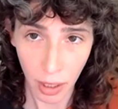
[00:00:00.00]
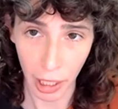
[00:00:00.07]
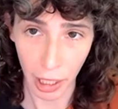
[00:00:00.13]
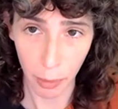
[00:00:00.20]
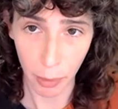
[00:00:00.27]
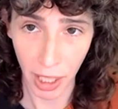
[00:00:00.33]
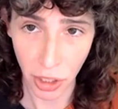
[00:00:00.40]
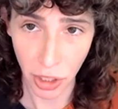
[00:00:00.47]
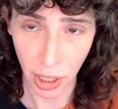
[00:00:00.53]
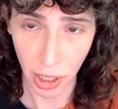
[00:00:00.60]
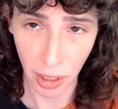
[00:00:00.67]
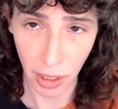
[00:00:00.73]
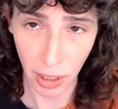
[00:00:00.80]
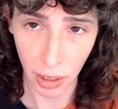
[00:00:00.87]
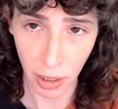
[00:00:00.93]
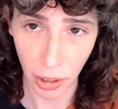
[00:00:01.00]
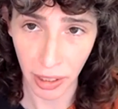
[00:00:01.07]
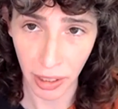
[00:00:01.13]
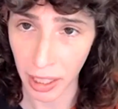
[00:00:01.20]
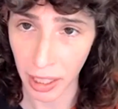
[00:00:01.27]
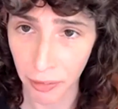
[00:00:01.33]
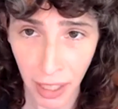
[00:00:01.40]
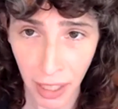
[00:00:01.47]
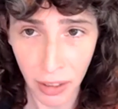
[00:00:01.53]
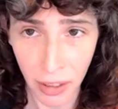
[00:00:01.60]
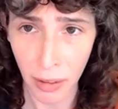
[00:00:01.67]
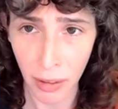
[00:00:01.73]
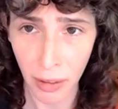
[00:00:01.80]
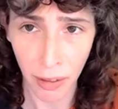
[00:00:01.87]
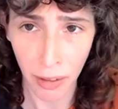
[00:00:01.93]
occupation currently
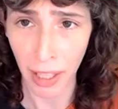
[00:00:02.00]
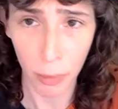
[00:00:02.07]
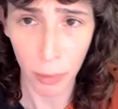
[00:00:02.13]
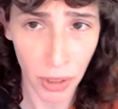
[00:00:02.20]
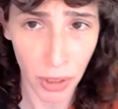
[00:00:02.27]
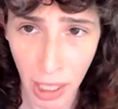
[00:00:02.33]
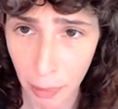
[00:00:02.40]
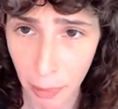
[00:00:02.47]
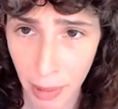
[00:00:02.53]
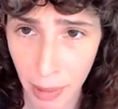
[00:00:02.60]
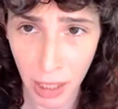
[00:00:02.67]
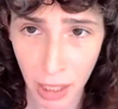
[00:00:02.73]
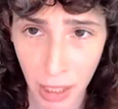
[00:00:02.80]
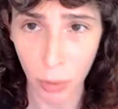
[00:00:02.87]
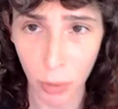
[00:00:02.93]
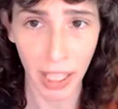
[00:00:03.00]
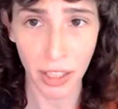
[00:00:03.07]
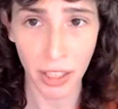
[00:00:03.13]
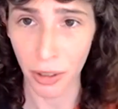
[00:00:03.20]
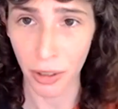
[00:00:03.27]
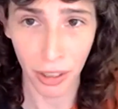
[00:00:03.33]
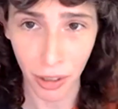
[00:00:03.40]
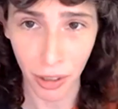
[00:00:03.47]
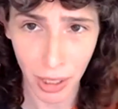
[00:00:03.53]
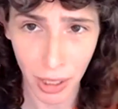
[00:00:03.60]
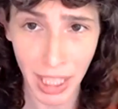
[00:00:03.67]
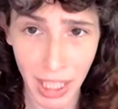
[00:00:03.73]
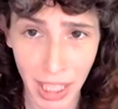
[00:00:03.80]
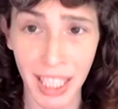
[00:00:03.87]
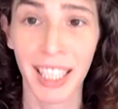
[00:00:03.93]
available to him as a
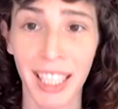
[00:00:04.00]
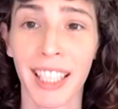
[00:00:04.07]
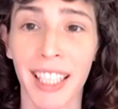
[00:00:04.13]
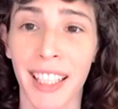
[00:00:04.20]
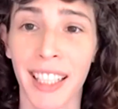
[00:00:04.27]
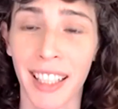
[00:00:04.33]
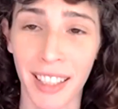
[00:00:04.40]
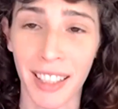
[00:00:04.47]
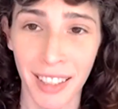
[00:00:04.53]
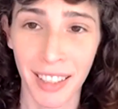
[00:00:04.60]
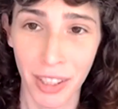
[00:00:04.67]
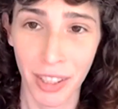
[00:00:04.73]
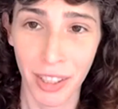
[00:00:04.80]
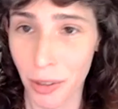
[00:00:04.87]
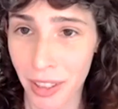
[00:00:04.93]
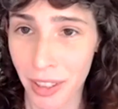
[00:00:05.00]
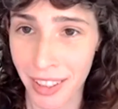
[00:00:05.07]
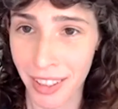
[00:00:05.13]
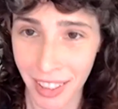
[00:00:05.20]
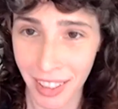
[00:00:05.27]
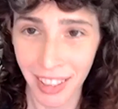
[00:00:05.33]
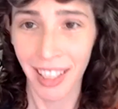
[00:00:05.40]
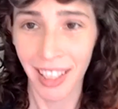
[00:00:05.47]
22-year-old student.